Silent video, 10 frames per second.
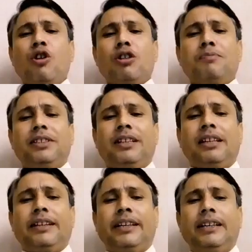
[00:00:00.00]

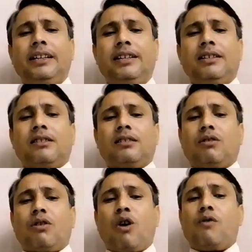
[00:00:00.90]
hospital here is
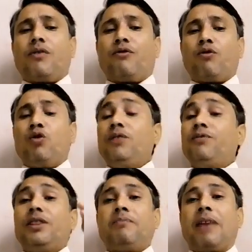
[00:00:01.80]
overflowing
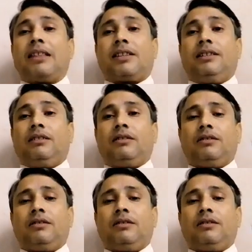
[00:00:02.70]
with patients,